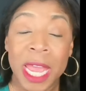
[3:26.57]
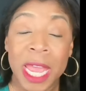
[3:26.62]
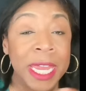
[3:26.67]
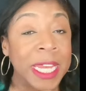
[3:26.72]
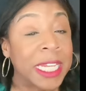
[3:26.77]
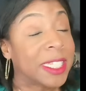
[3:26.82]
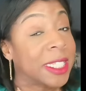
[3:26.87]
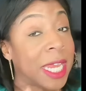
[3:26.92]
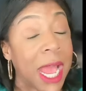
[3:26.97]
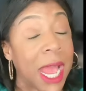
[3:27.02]

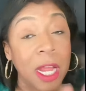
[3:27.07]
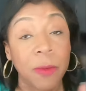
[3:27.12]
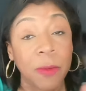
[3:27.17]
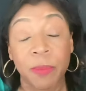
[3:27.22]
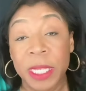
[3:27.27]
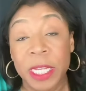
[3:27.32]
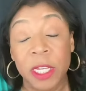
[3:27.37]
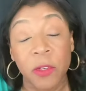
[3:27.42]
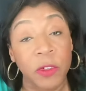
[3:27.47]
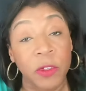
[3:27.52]
and it's not
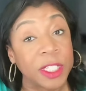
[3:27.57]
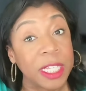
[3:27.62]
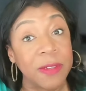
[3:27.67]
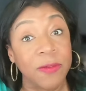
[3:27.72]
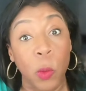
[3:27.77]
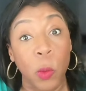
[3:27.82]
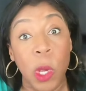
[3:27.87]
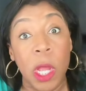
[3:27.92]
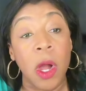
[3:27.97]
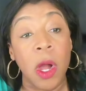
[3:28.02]
being
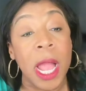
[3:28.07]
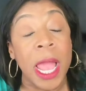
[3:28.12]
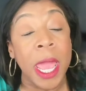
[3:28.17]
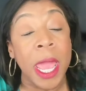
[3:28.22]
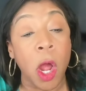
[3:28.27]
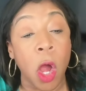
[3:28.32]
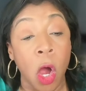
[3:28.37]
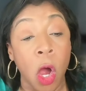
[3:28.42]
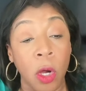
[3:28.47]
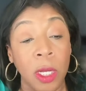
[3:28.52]
received well
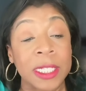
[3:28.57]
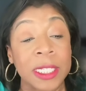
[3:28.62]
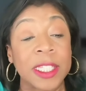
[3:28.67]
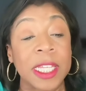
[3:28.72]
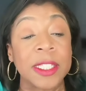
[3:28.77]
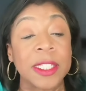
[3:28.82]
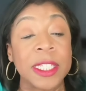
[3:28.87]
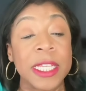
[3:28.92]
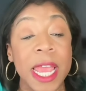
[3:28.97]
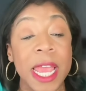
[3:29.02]
at all. It
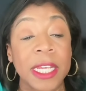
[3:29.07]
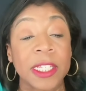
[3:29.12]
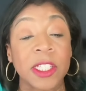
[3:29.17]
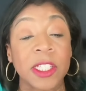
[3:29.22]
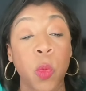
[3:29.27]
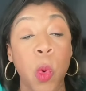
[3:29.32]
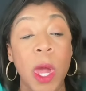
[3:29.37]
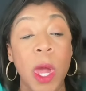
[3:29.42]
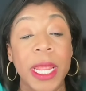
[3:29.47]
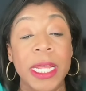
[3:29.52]
says,
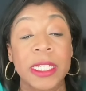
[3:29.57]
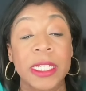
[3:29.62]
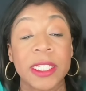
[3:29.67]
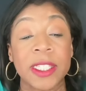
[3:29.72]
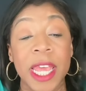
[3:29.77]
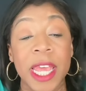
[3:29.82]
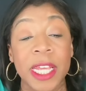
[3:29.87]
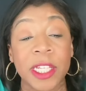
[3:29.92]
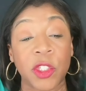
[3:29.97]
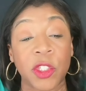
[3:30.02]
yes, what a
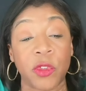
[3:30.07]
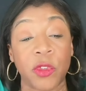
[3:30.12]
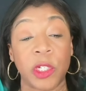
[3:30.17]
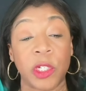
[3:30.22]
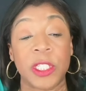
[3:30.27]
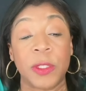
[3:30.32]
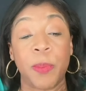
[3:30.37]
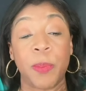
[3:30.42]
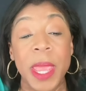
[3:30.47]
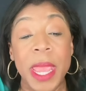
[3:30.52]

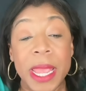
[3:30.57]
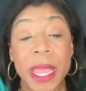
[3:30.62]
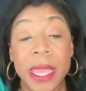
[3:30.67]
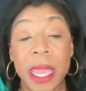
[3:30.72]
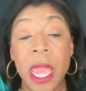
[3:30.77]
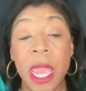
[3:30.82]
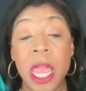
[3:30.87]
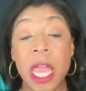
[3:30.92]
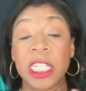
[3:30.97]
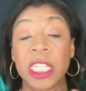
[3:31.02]
disastrous
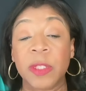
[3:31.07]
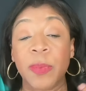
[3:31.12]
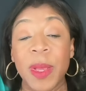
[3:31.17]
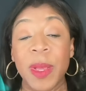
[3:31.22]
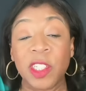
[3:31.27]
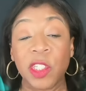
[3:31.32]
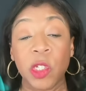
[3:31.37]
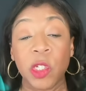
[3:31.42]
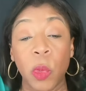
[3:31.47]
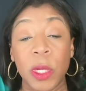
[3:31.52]
pick,
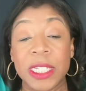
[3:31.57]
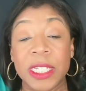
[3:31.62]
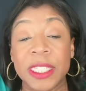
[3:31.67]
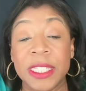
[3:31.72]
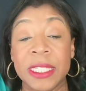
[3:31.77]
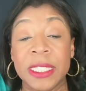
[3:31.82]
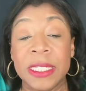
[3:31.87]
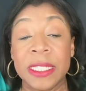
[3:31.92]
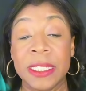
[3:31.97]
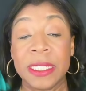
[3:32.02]
especially when
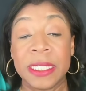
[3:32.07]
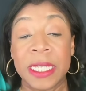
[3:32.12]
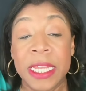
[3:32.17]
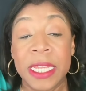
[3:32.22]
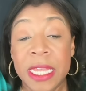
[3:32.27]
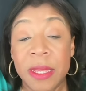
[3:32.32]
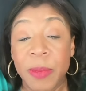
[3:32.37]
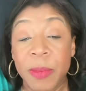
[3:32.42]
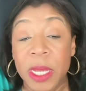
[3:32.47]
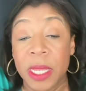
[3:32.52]
it's
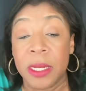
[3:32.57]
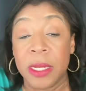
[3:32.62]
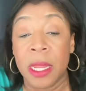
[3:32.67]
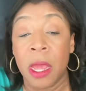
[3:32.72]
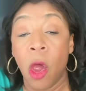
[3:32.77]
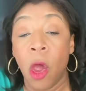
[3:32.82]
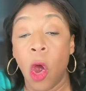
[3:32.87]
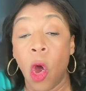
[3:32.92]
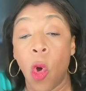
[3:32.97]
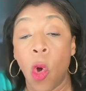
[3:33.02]

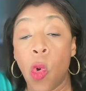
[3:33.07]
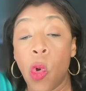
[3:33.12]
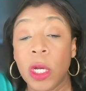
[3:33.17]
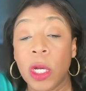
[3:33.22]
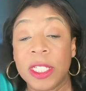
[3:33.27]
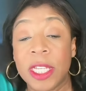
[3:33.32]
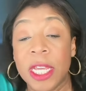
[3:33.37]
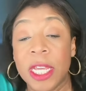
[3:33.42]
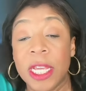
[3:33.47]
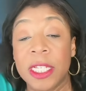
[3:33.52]
Demon
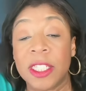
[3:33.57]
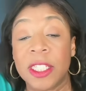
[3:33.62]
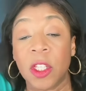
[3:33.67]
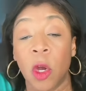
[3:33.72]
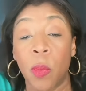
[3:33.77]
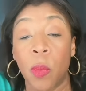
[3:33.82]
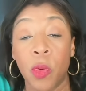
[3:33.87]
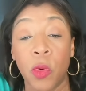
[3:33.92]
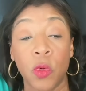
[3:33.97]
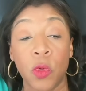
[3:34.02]
Hortez
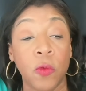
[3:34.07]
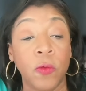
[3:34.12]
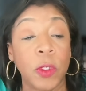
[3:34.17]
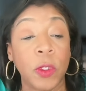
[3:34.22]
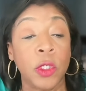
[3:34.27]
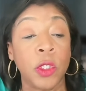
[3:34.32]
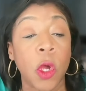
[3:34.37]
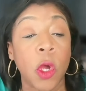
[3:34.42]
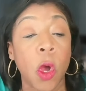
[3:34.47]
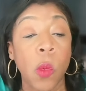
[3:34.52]

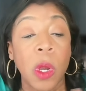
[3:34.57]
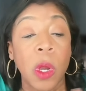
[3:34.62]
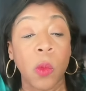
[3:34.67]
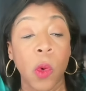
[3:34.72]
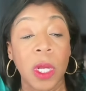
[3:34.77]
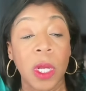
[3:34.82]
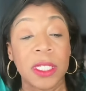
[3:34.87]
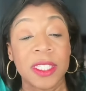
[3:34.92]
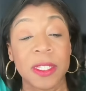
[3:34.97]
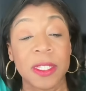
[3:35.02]
approved. No one
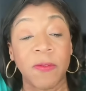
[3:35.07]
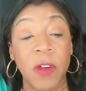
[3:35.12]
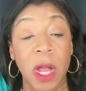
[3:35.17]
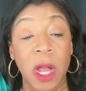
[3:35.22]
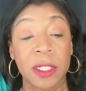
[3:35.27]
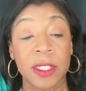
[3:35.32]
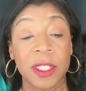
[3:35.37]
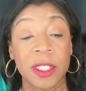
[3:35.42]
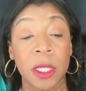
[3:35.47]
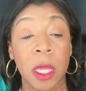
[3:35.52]
wants a
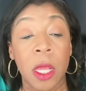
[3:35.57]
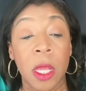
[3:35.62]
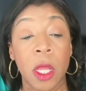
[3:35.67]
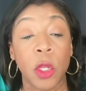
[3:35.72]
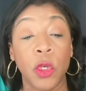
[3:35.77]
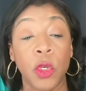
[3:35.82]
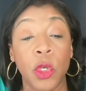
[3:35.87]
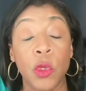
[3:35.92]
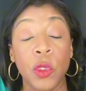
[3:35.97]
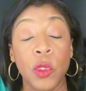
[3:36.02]
Fox
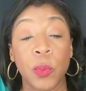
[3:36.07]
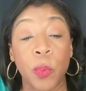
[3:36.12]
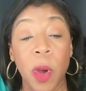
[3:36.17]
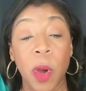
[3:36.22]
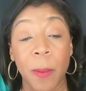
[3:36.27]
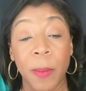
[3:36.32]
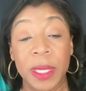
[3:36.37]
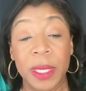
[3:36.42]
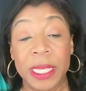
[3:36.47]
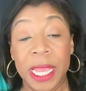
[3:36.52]
News
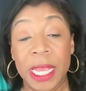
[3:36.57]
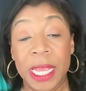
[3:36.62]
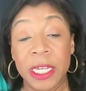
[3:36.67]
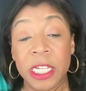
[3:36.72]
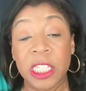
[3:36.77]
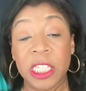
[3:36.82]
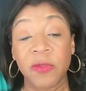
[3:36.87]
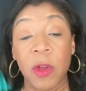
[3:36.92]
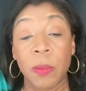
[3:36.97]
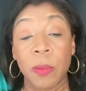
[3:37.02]

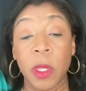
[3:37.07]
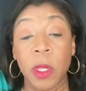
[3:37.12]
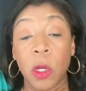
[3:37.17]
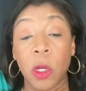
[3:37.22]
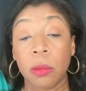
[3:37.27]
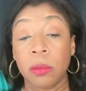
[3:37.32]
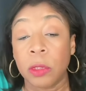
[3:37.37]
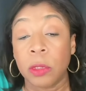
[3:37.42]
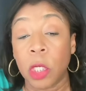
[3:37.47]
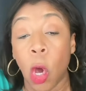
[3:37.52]
propagandist from the
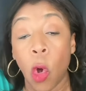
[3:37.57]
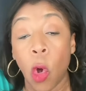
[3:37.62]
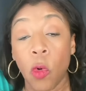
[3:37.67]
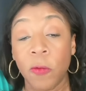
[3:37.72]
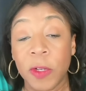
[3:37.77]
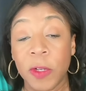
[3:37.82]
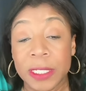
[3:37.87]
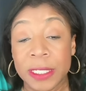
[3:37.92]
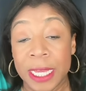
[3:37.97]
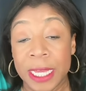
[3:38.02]

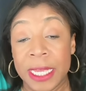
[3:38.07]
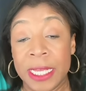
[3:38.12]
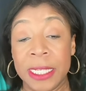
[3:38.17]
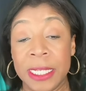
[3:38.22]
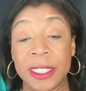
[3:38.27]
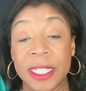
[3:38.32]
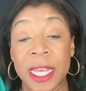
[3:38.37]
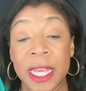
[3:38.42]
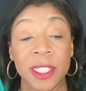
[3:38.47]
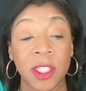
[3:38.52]
COVID
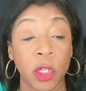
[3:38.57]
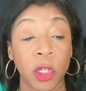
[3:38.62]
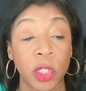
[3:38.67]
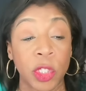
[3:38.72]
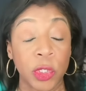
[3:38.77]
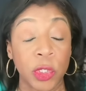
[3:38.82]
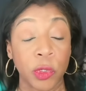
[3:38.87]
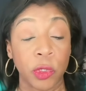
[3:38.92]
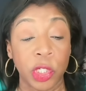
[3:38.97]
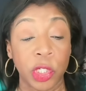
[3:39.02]
days as our
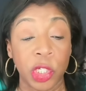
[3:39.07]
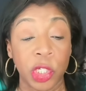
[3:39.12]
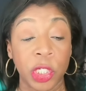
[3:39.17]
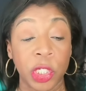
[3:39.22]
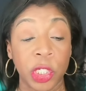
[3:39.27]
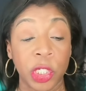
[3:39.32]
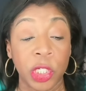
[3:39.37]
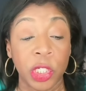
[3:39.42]
Surgeon